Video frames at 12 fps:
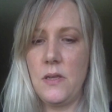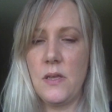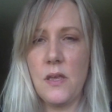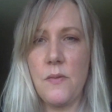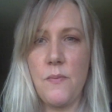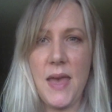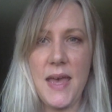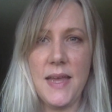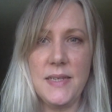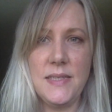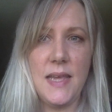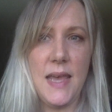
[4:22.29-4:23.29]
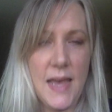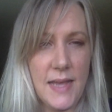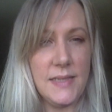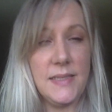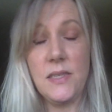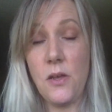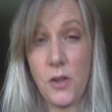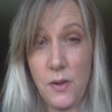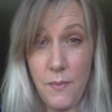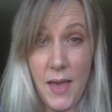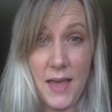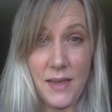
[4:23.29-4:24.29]
command s on a
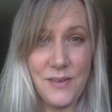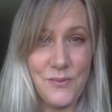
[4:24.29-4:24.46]
mac